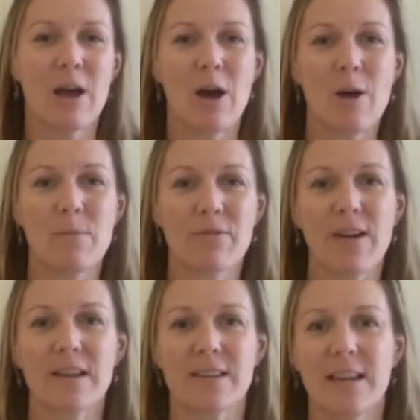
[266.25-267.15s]
the
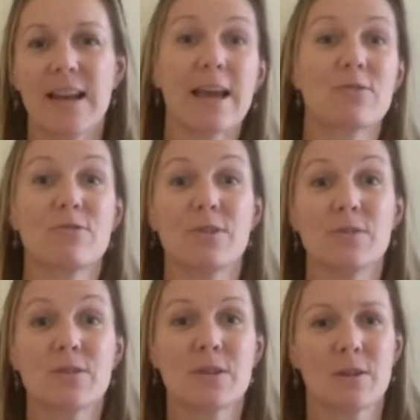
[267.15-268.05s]
fact that
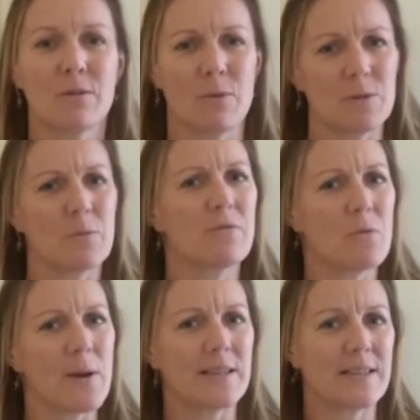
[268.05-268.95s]
electrons, which we've
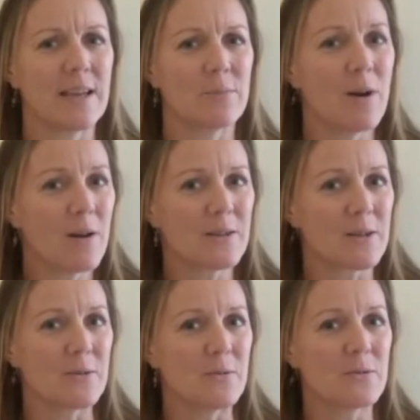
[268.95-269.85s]
always said are
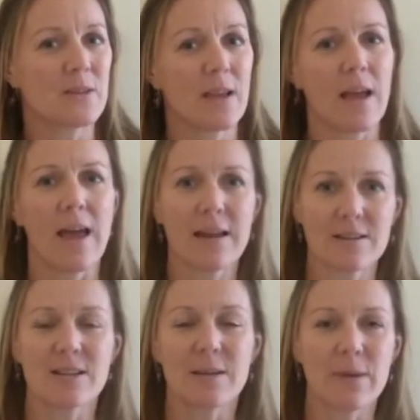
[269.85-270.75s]
particles,
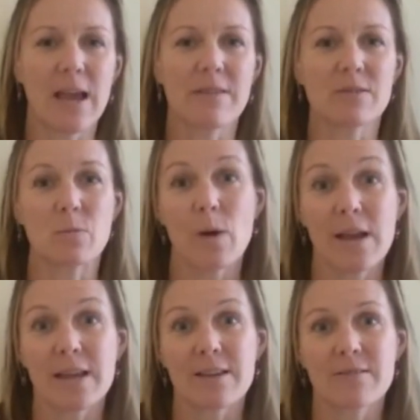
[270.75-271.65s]
actually behave as
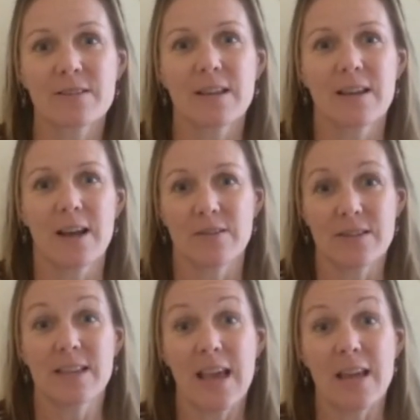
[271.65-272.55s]
waves, and the
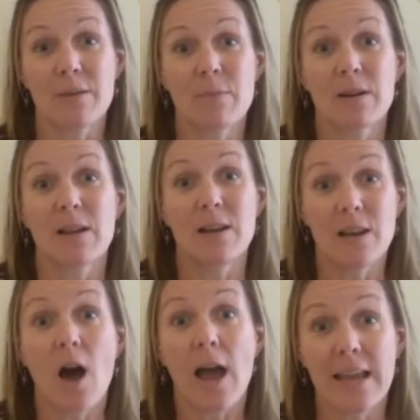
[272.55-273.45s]
same,
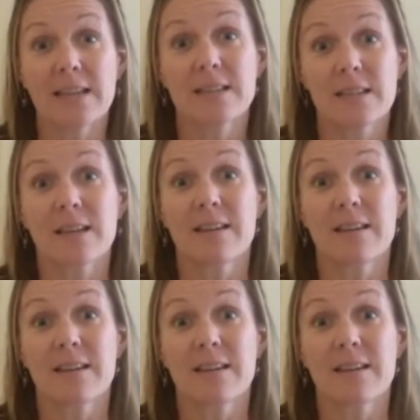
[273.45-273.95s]
light,